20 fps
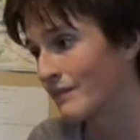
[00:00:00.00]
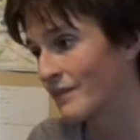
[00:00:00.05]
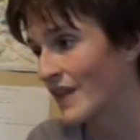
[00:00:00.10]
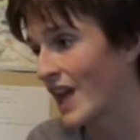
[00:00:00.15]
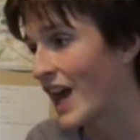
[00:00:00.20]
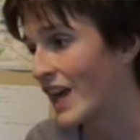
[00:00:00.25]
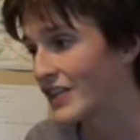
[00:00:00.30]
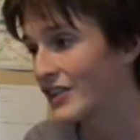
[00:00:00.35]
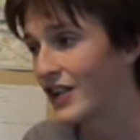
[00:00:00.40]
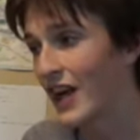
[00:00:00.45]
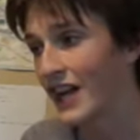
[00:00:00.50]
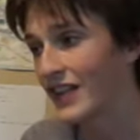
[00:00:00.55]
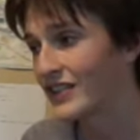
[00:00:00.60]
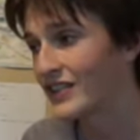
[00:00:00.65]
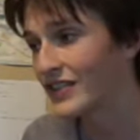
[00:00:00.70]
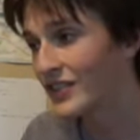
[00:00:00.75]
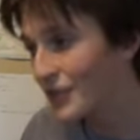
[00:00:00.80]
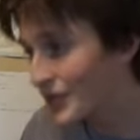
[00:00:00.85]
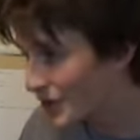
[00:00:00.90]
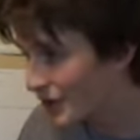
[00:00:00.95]
I
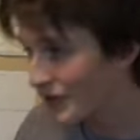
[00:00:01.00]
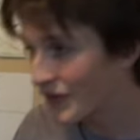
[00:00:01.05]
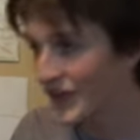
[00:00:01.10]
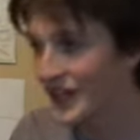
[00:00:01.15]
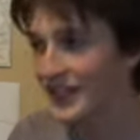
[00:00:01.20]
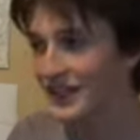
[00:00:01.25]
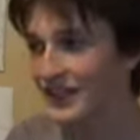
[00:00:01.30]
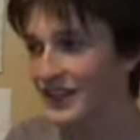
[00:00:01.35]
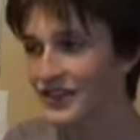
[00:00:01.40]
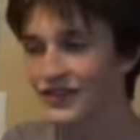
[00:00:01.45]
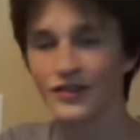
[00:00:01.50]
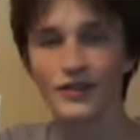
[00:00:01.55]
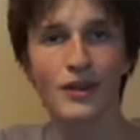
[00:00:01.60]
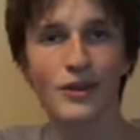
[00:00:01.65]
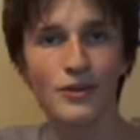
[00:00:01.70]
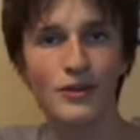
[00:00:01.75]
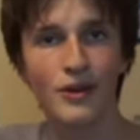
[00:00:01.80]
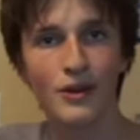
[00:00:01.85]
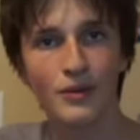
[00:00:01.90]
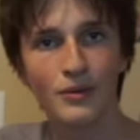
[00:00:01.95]
still don't think this
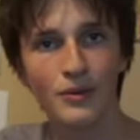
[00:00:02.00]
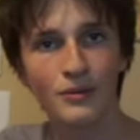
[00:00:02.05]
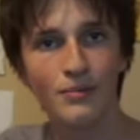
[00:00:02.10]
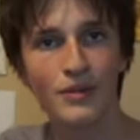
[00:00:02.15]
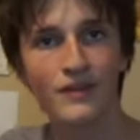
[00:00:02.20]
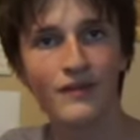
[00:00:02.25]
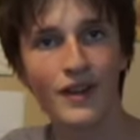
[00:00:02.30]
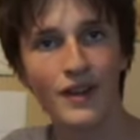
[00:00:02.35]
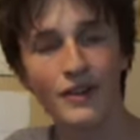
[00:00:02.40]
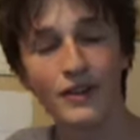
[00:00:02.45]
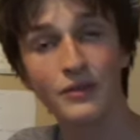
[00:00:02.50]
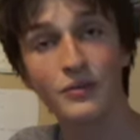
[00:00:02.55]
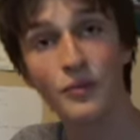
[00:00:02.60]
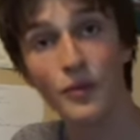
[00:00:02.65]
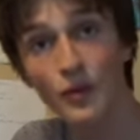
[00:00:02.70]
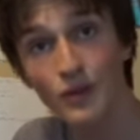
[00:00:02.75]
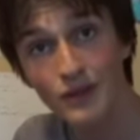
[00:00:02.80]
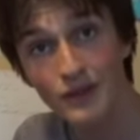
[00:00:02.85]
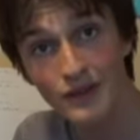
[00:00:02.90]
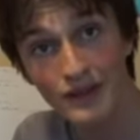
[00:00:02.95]
logo would be very
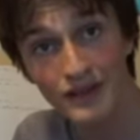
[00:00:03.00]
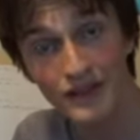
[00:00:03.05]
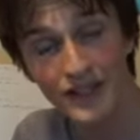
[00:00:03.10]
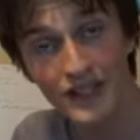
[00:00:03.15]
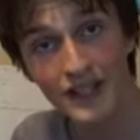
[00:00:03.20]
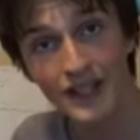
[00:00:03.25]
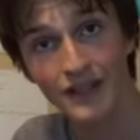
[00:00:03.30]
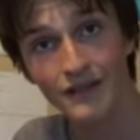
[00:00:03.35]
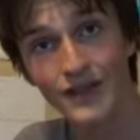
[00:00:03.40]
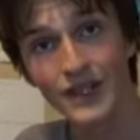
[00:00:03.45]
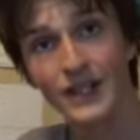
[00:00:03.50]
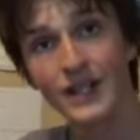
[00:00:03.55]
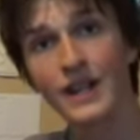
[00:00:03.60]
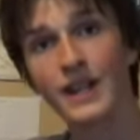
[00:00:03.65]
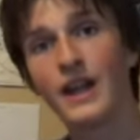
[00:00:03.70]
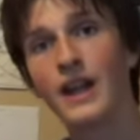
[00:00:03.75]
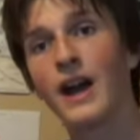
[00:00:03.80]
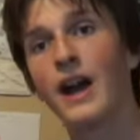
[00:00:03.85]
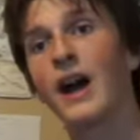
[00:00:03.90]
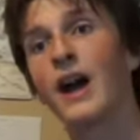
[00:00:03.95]
warranting of it.
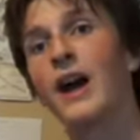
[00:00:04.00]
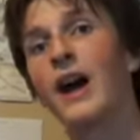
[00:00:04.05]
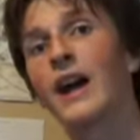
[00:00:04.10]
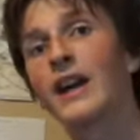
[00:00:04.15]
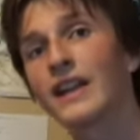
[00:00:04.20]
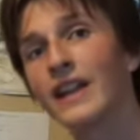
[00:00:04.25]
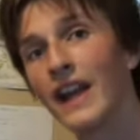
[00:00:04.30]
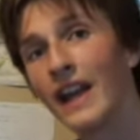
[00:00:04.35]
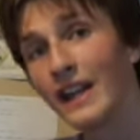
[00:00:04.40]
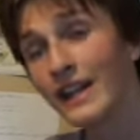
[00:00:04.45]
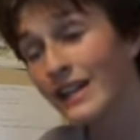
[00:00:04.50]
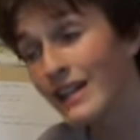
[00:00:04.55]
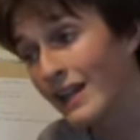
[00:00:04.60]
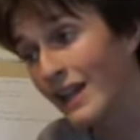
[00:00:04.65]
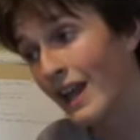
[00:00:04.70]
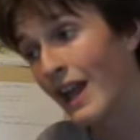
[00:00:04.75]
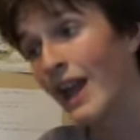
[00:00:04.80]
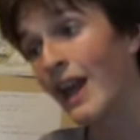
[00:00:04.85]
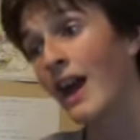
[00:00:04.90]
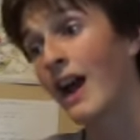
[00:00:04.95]
Again,
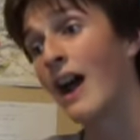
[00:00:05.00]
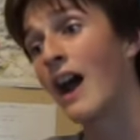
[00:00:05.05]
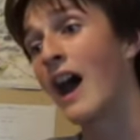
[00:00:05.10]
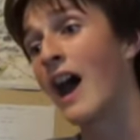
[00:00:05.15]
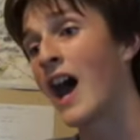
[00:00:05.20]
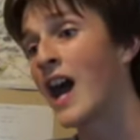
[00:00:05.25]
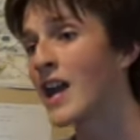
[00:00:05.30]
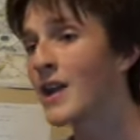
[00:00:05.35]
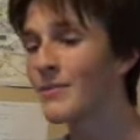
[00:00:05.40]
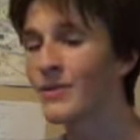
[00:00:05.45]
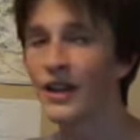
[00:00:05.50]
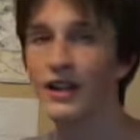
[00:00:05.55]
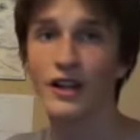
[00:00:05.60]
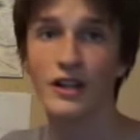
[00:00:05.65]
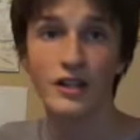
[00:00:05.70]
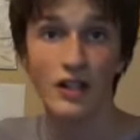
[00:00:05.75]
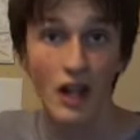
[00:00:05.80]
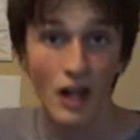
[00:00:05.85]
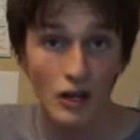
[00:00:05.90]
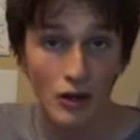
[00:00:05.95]
I am not a
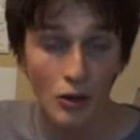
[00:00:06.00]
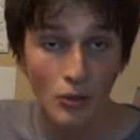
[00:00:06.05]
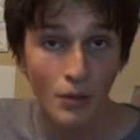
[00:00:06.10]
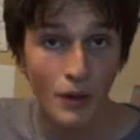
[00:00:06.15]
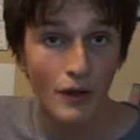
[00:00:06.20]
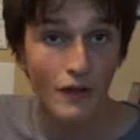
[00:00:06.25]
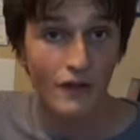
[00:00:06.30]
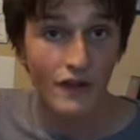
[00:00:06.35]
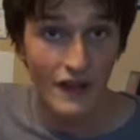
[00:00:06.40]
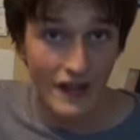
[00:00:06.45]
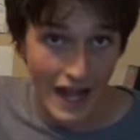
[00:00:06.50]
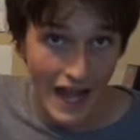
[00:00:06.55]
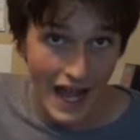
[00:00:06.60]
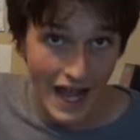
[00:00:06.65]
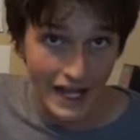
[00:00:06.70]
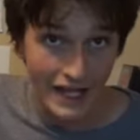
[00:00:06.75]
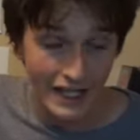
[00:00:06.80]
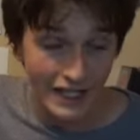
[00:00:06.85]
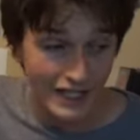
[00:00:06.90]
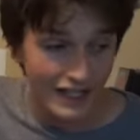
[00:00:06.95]
Taco Bell
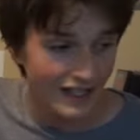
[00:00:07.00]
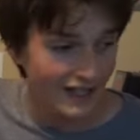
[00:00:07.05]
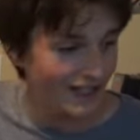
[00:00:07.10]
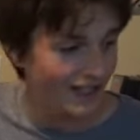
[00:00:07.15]
fanatic,